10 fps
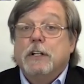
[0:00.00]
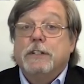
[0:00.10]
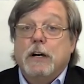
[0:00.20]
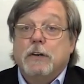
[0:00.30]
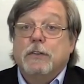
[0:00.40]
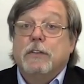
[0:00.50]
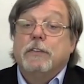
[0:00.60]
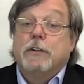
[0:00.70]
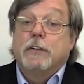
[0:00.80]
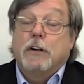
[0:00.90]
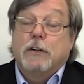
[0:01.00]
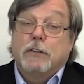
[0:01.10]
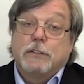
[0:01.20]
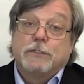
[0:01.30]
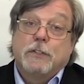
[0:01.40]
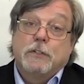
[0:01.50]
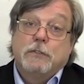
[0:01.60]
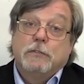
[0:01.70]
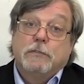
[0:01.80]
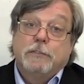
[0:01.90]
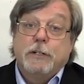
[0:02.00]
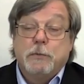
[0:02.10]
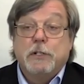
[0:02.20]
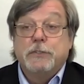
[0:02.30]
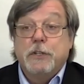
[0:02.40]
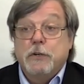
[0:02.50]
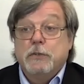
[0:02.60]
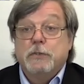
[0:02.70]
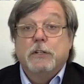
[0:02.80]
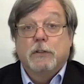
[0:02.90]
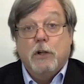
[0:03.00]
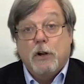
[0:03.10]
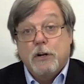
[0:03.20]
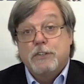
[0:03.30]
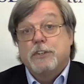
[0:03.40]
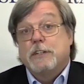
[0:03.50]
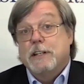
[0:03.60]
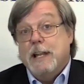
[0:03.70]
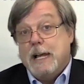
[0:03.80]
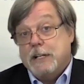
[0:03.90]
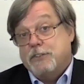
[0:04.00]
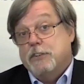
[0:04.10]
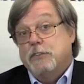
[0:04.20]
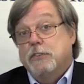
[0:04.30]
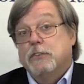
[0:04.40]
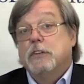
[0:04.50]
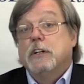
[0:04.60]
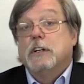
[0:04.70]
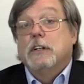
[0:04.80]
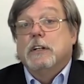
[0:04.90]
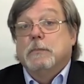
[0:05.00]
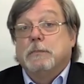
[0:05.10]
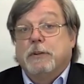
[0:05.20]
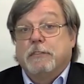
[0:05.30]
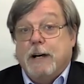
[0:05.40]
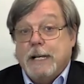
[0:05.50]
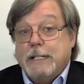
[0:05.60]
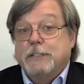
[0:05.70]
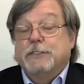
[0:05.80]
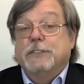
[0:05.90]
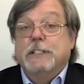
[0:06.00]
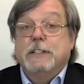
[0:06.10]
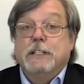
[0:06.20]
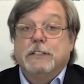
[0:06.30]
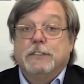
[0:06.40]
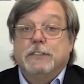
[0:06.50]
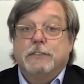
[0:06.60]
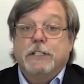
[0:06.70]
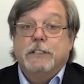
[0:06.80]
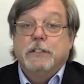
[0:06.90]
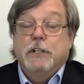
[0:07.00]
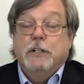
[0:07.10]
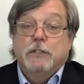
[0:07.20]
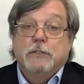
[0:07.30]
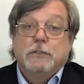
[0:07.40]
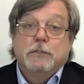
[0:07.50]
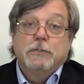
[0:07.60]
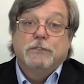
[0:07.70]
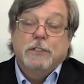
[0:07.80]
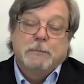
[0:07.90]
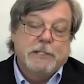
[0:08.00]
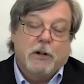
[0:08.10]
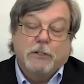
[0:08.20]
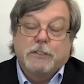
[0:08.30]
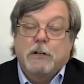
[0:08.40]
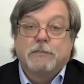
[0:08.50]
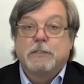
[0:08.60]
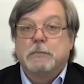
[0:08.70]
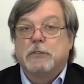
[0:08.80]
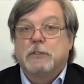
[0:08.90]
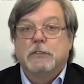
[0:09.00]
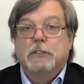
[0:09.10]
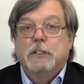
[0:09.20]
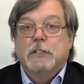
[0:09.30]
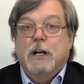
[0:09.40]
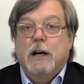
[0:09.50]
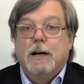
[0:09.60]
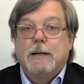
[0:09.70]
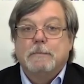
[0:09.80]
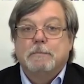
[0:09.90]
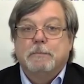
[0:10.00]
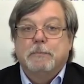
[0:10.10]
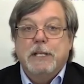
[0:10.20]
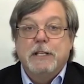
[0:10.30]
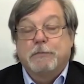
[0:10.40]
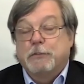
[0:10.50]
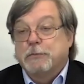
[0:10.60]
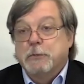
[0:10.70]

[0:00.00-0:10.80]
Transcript: Now, there are also very well-known large national providers in the industry who simply aren't comfortable being first